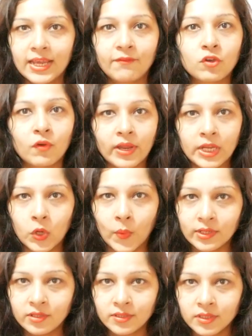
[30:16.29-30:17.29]
If you have any
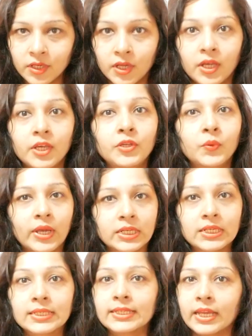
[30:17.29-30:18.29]
question, you
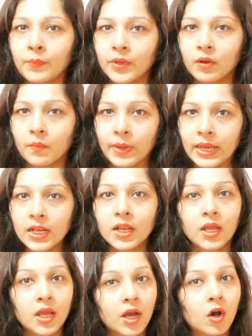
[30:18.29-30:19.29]
can just send me a mail,
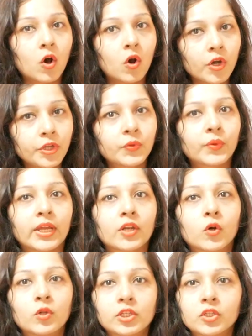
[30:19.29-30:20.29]
or you can
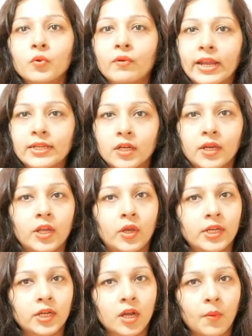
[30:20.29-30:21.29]
also write
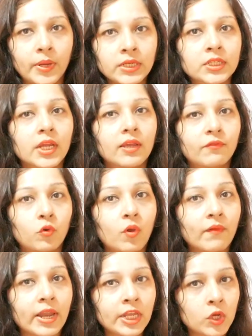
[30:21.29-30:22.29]
in a comment if you
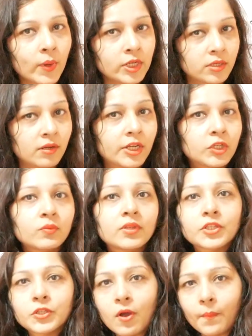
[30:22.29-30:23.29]
have any question related to
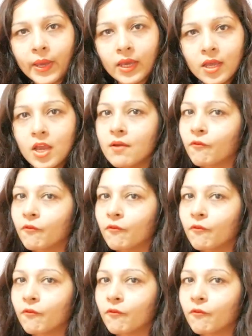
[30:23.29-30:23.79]
this topic.